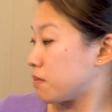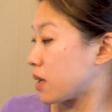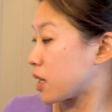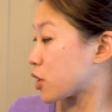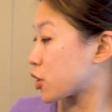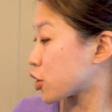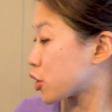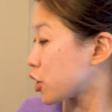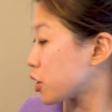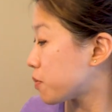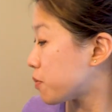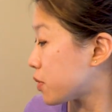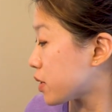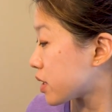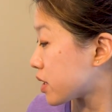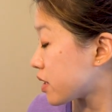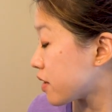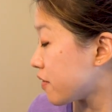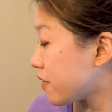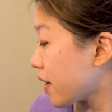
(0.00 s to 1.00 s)
Make sure you
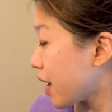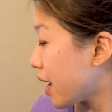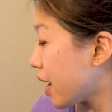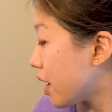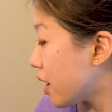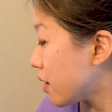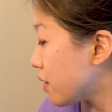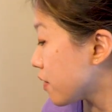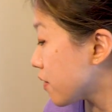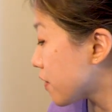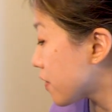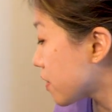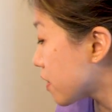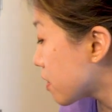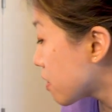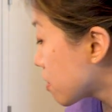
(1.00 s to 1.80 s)
put the valve